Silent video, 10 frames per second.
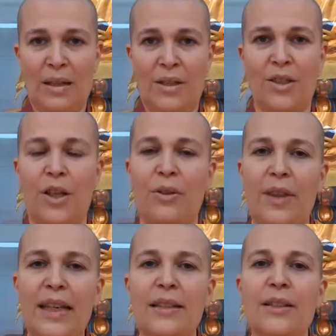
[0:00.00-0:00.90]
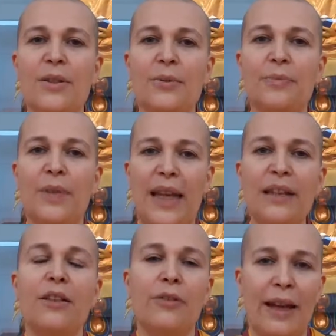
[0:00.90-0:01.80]
So this
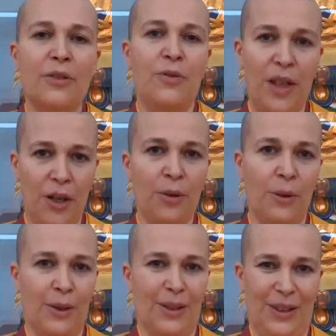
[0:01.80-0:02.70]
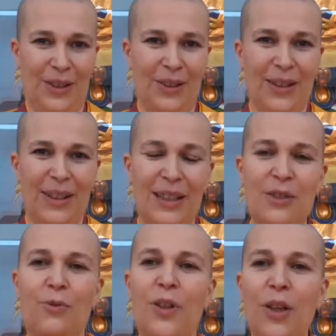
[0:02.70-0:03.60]
incorrect view,
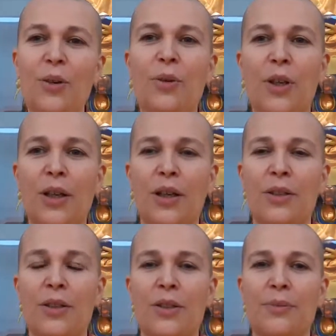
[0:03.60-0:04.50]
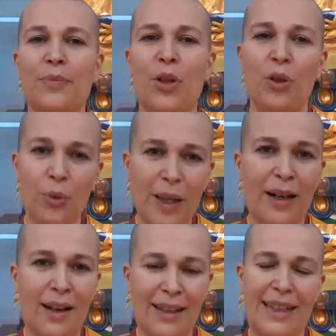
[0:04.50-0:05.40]
this view that who we
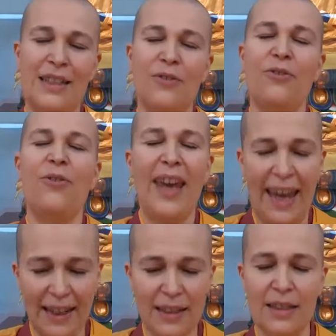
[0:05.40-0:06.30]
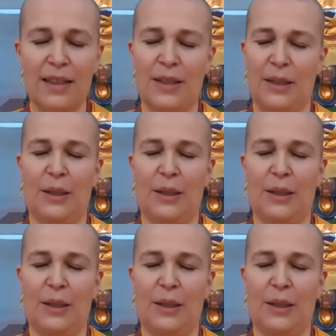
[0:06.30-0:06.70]
are is fixed,